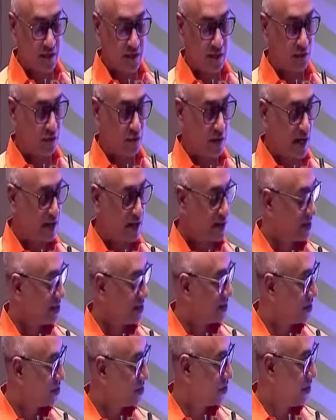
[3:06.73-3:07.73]
at
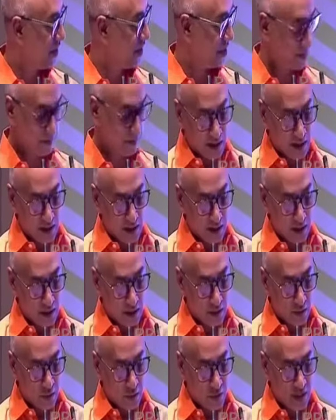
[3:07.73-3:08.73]
today. We
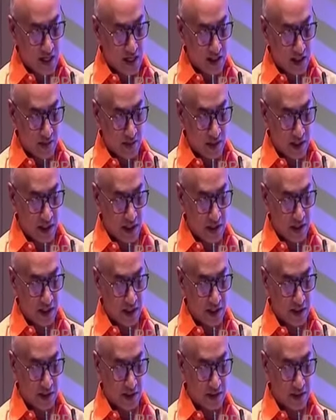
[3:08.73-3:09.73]
at Amarraja,
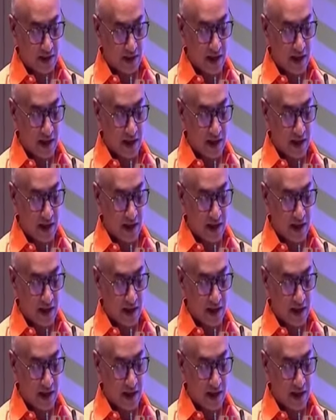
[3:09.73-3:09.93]
having